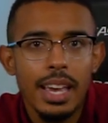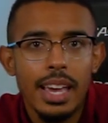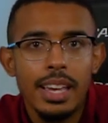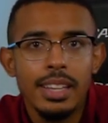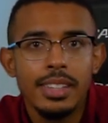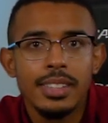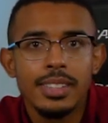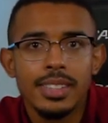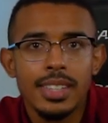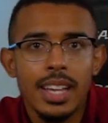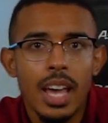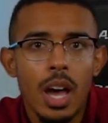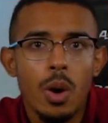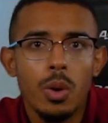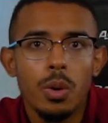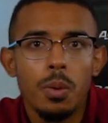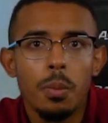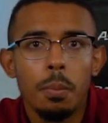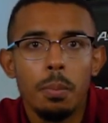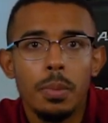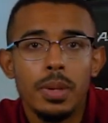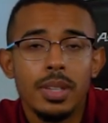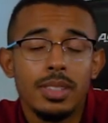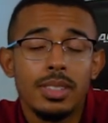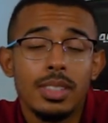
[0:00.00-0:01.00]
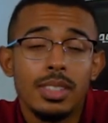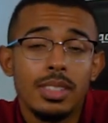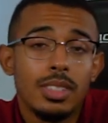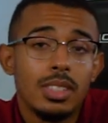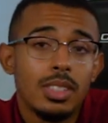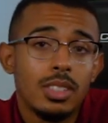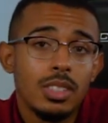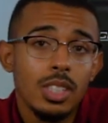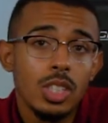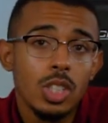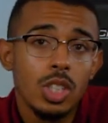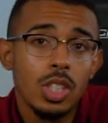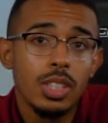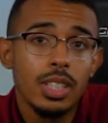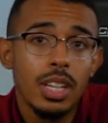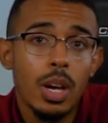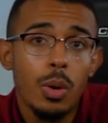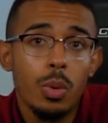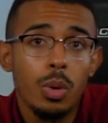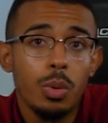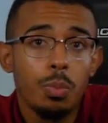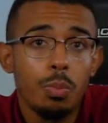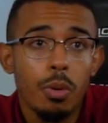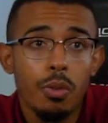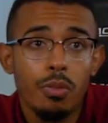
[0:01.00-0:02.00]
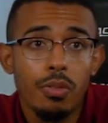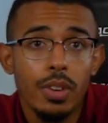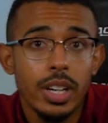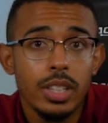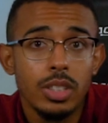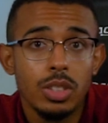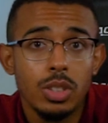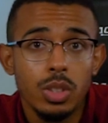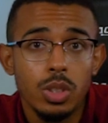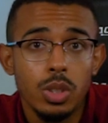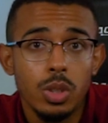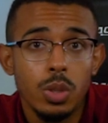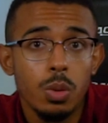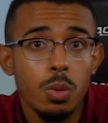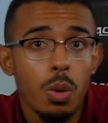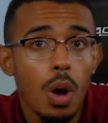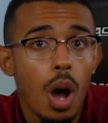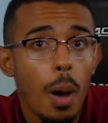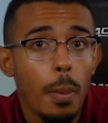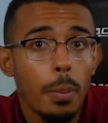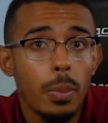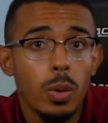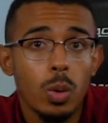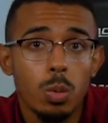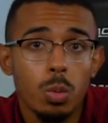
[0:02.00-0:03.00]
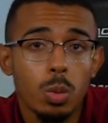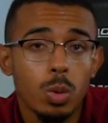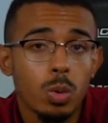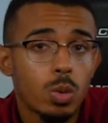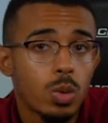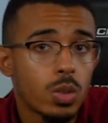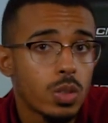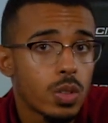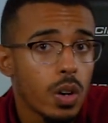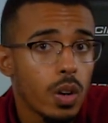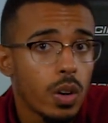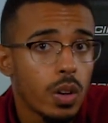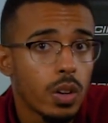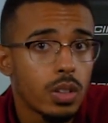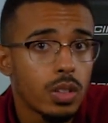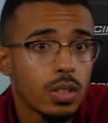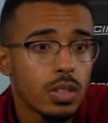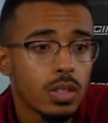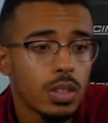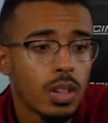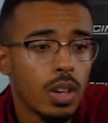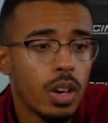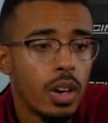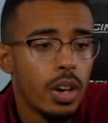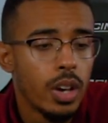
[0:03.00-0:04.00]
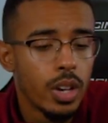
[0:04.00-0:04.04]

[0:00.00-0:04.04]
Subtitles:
a sound business decision that would provide to you abnormal returns.